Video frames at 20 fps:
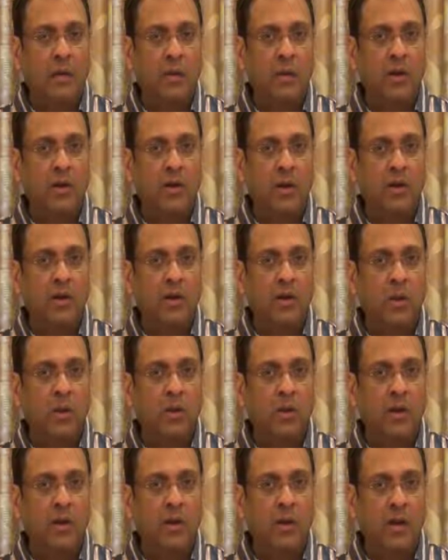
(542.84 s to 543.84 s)

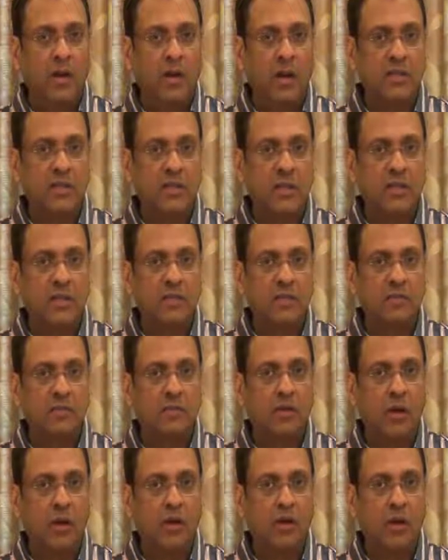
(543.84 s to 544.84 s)

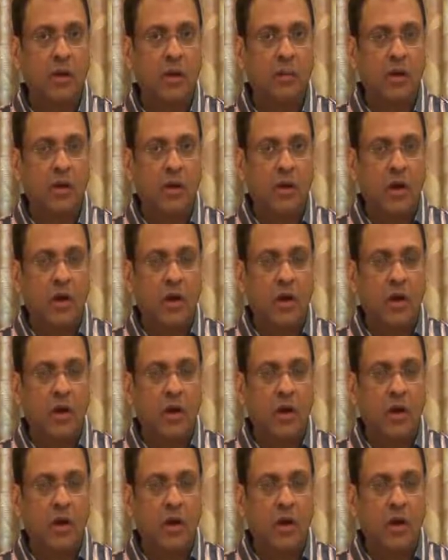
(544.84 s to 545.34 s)
www.akshayashiv.com